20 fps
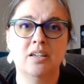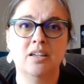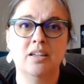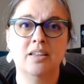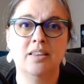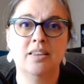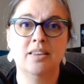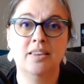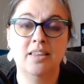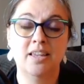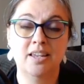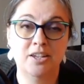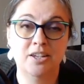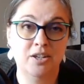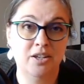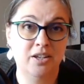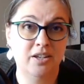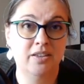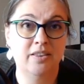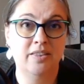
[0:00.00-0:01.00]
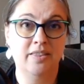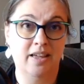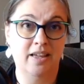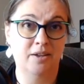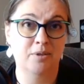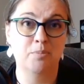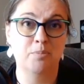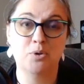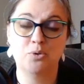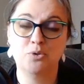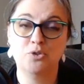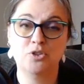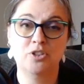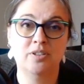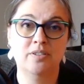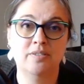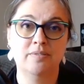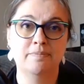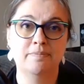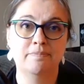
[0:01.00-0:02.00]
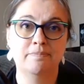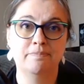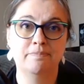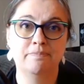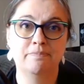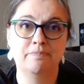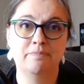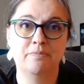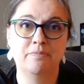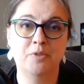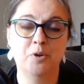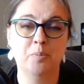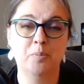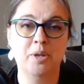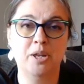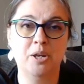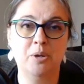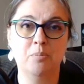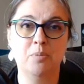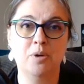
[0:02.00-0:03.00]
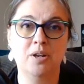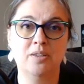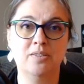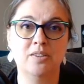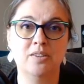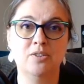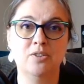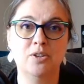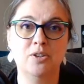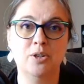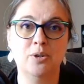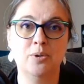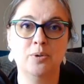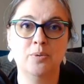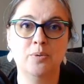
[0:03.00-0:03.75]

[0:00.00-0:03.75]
thank that emotion for being present to you